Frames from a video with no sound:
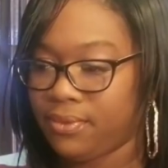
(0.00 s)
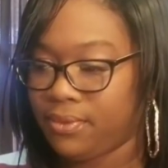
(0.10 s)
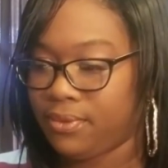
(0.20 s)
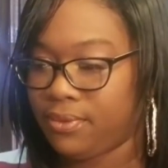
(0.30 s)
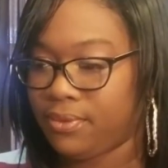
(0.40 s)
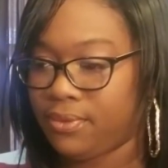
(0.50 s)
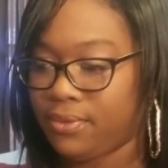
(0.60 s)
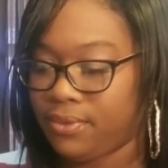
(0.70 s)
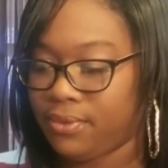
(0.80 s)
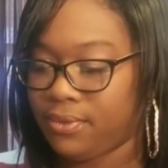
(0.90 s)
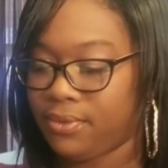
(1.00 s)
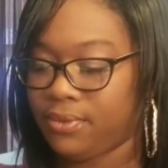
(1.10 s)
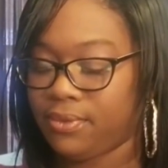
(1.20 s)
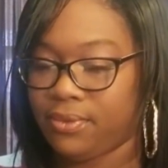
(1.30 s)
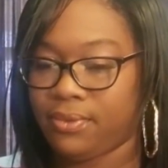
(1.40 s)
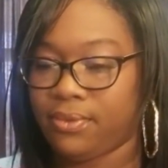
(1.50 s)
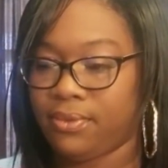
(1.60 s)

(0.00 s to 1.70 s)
(silence)